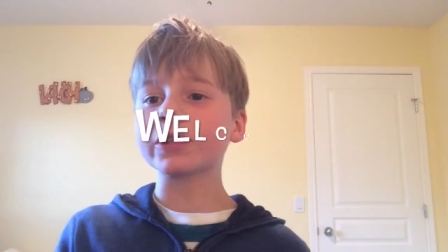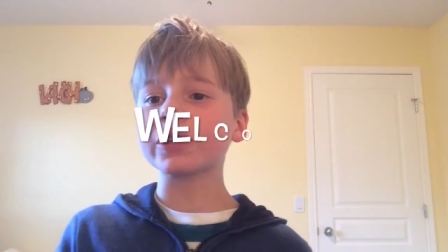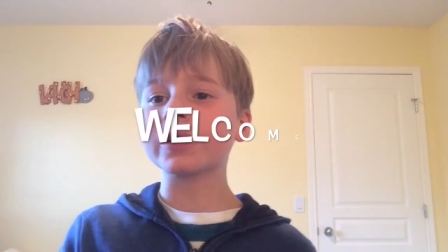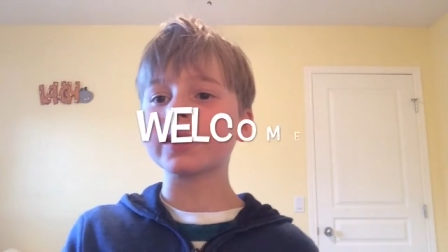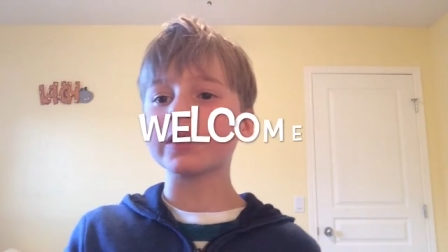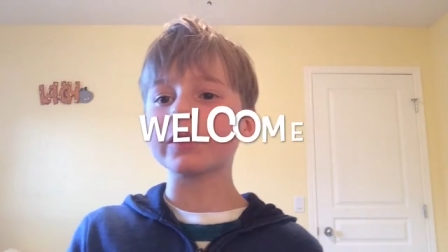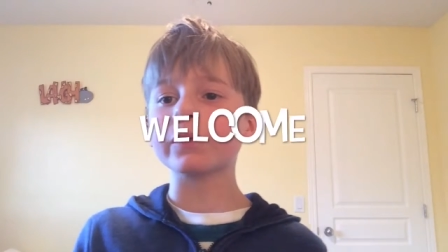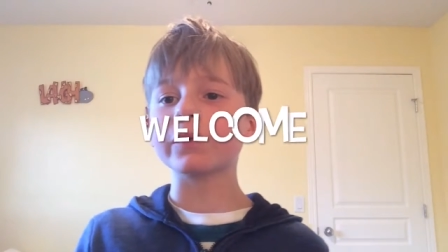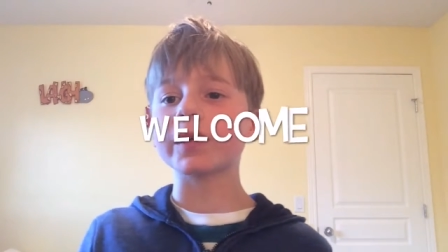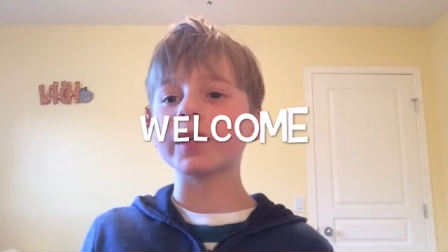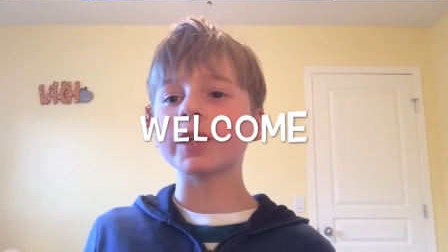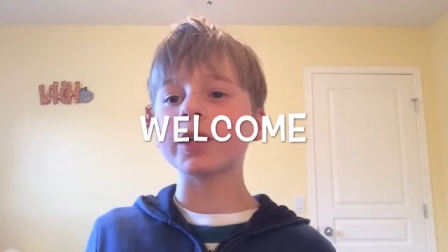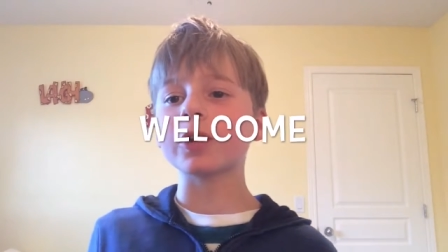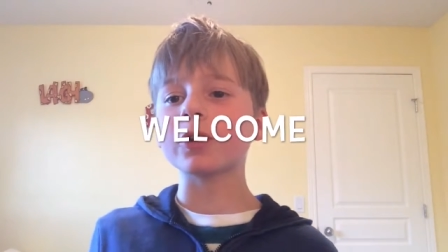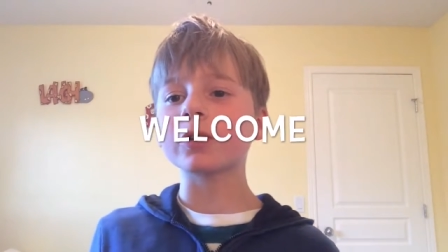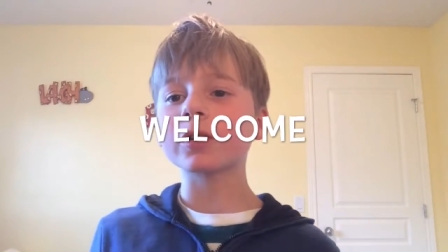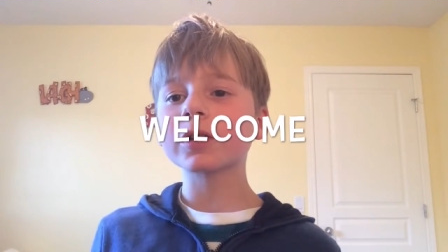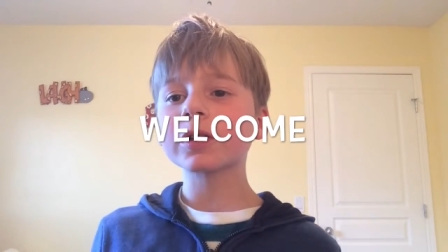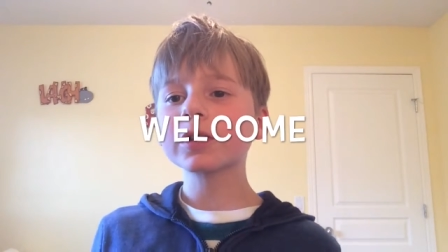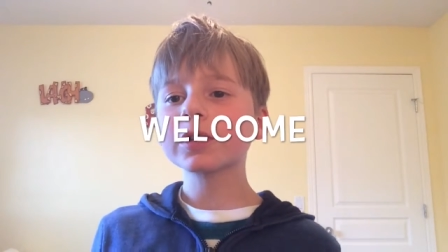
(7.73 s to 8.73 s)
another
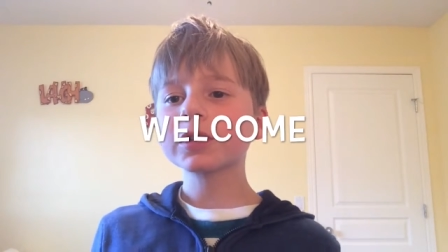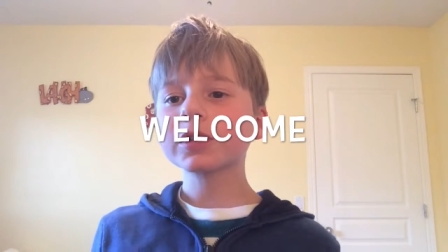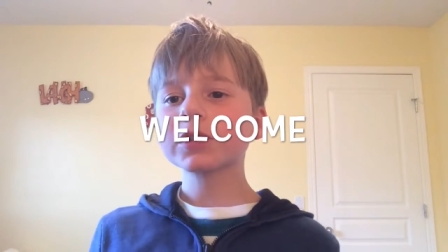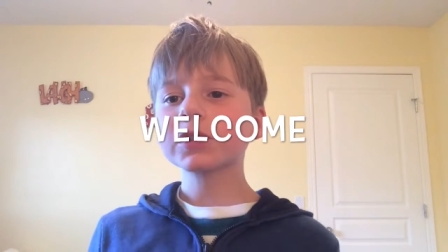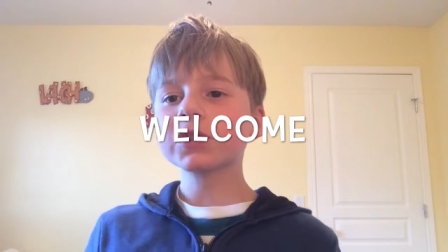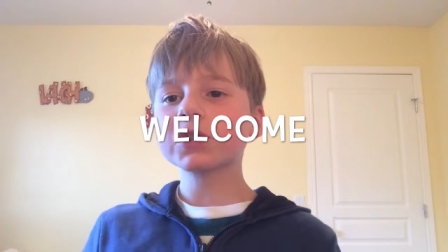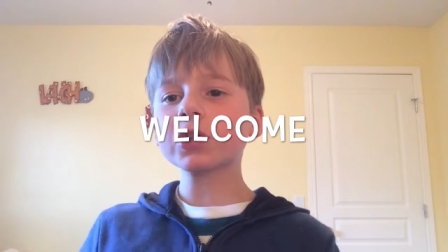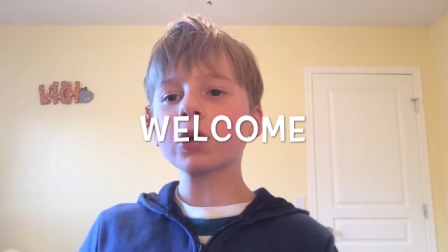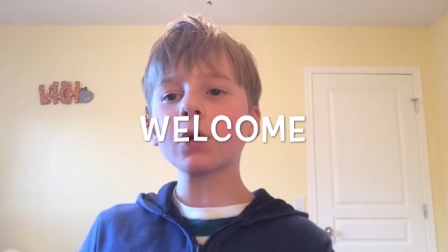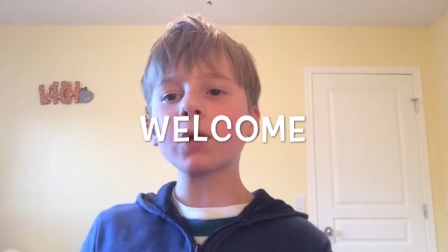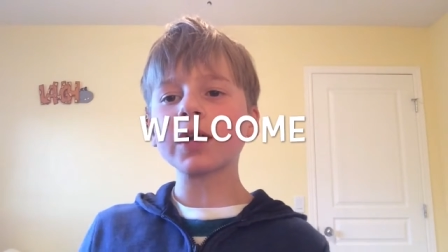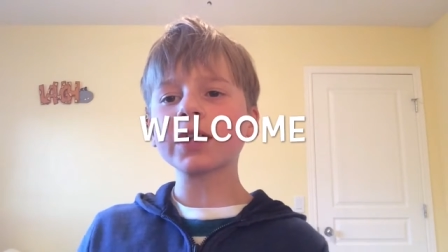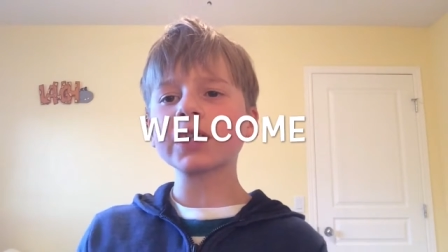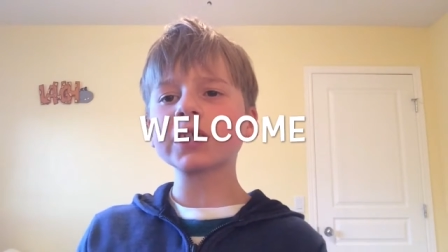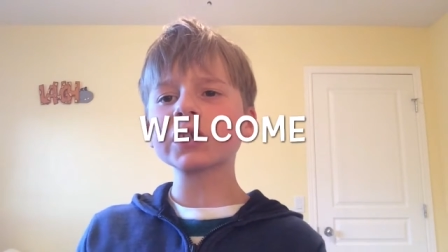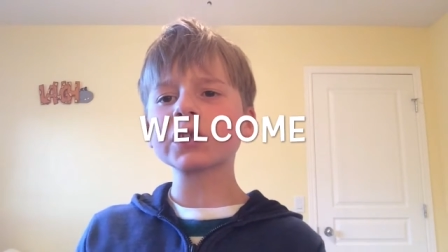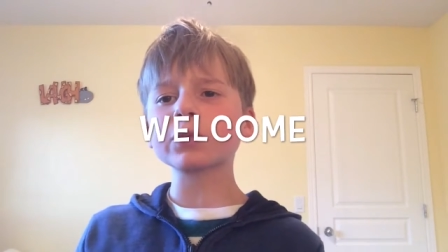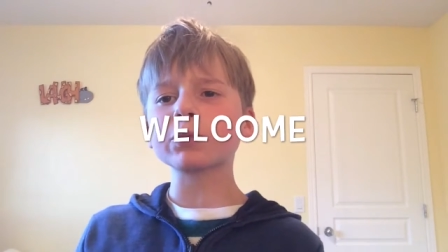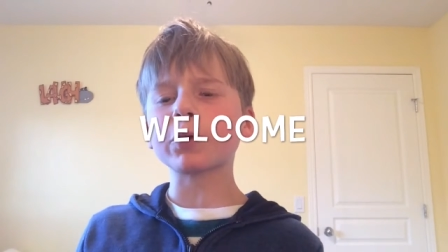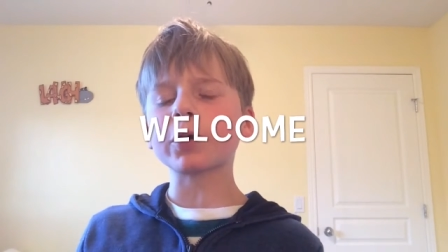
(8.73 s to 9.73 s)
video. So I
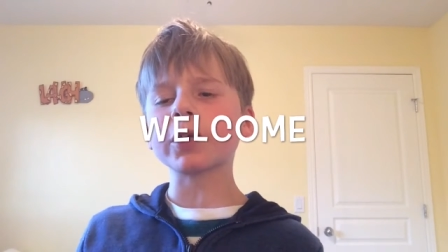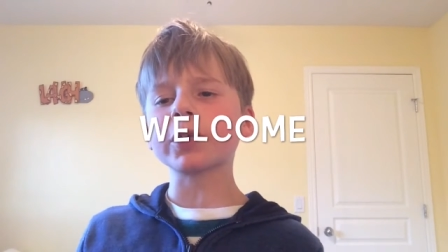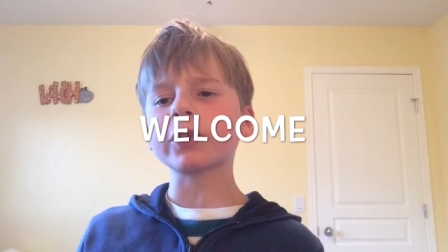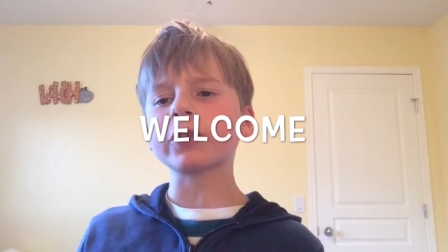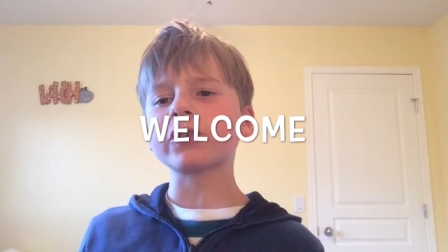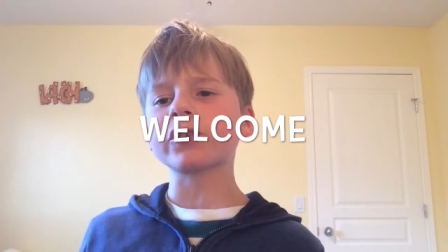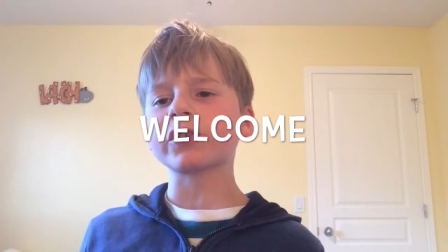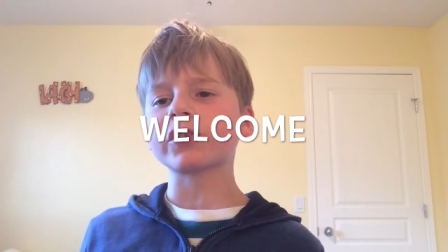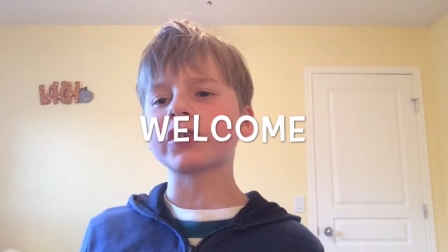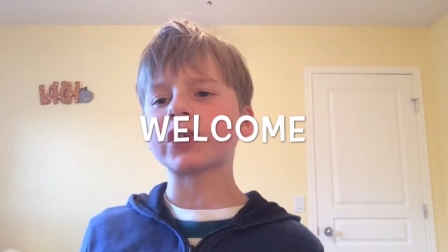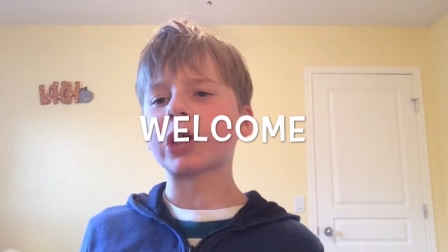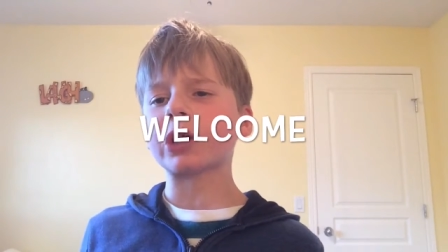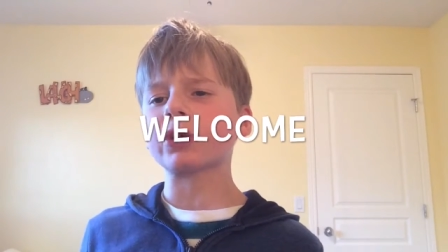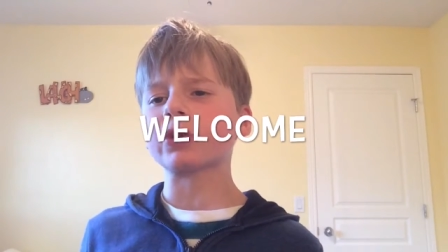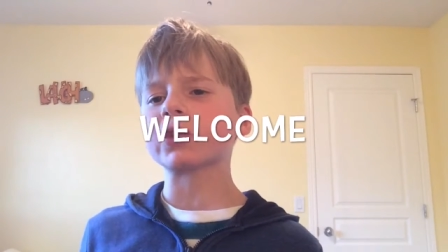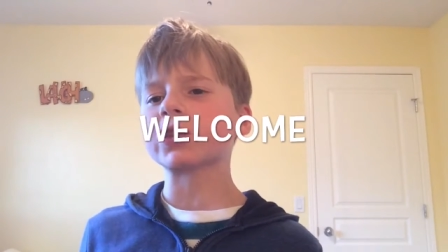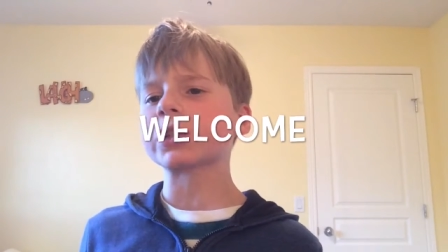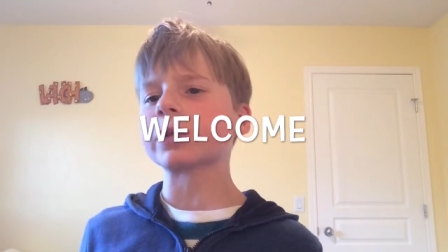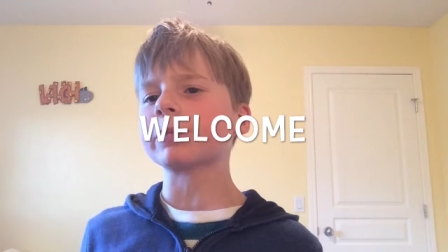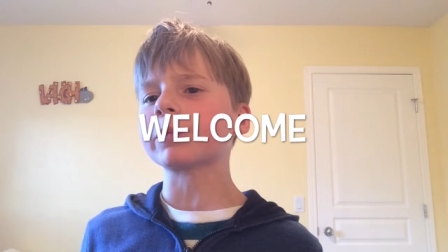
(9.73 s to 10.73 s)
just wanted to tell
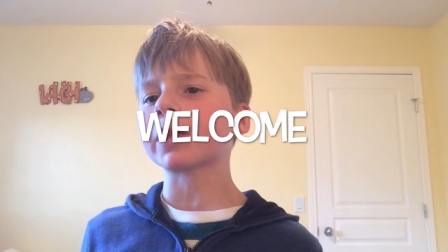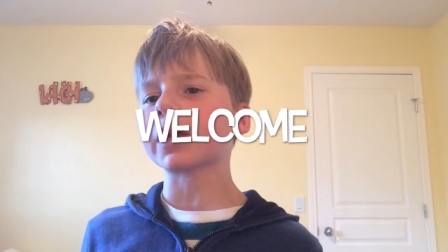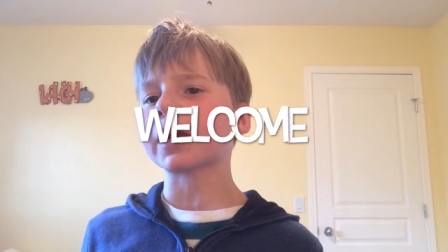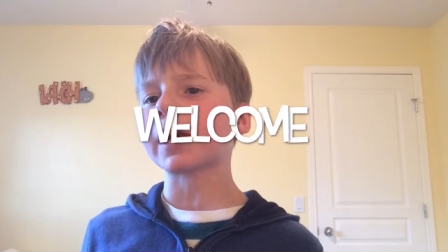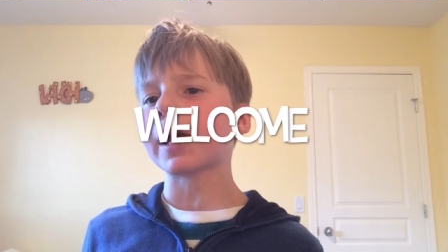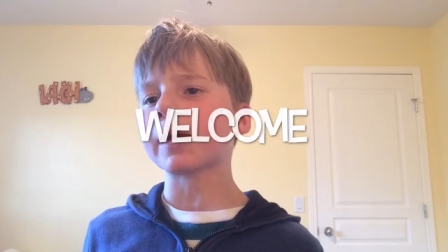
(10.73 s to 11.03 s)
you something.